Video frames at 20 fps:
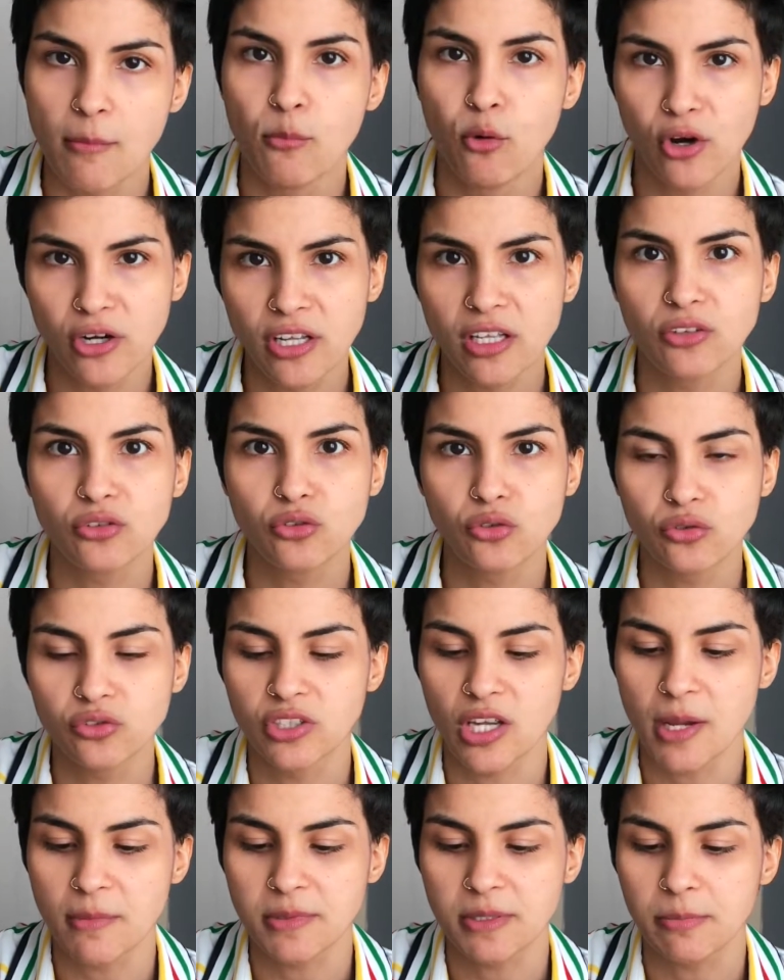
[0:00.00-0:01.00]
more than two
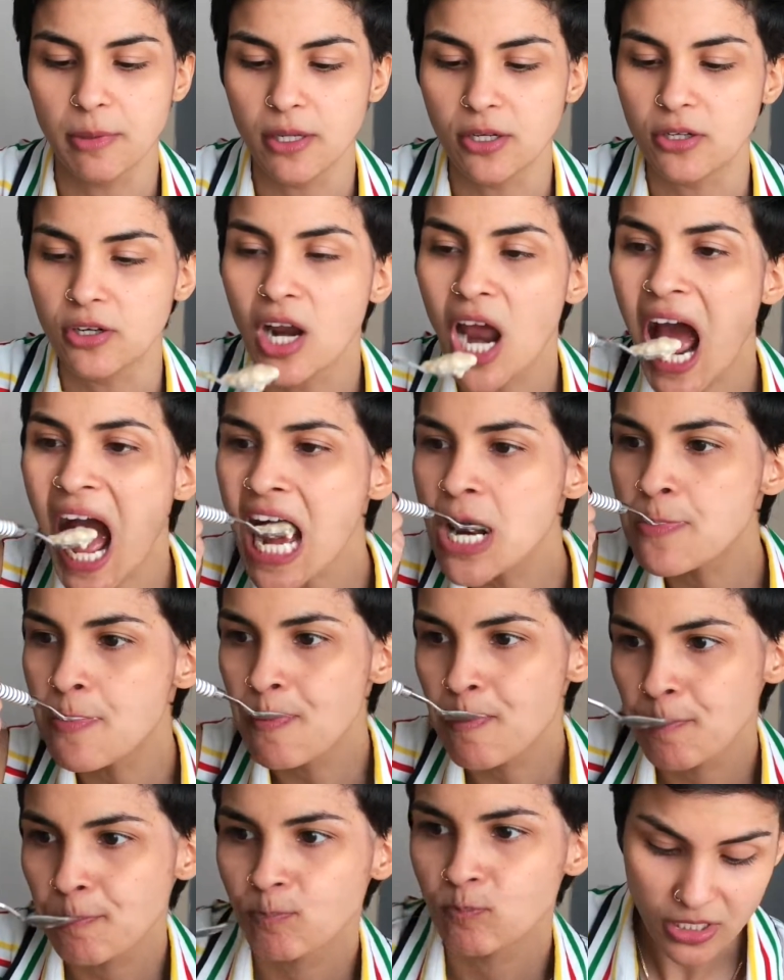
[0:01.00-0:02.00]
times better.
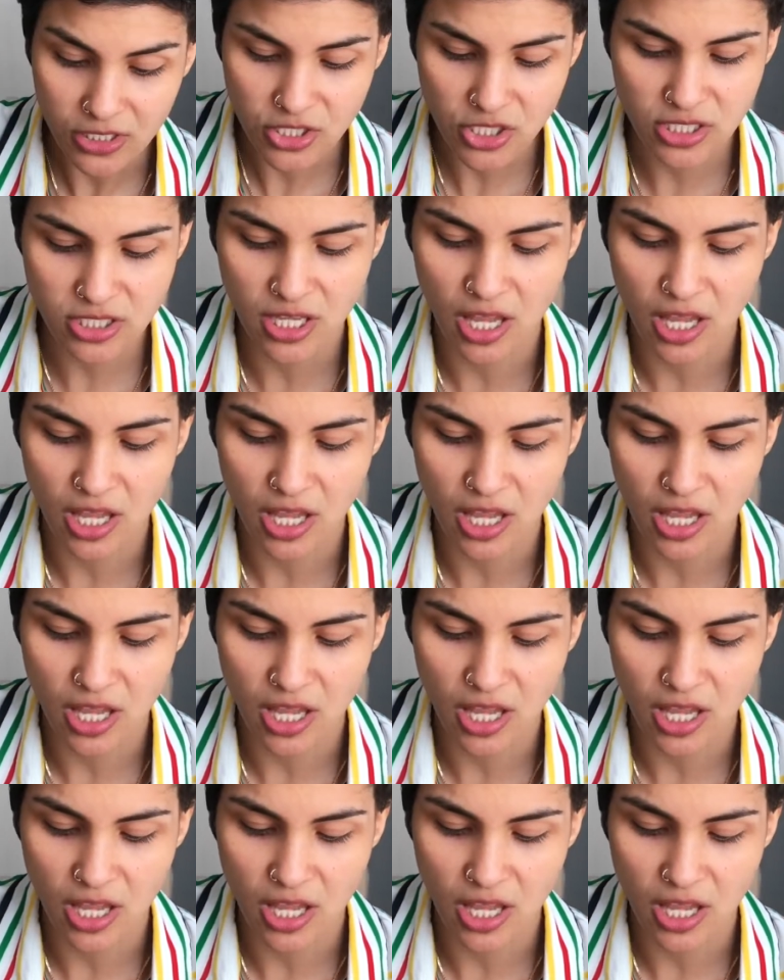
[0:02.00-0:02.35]
Just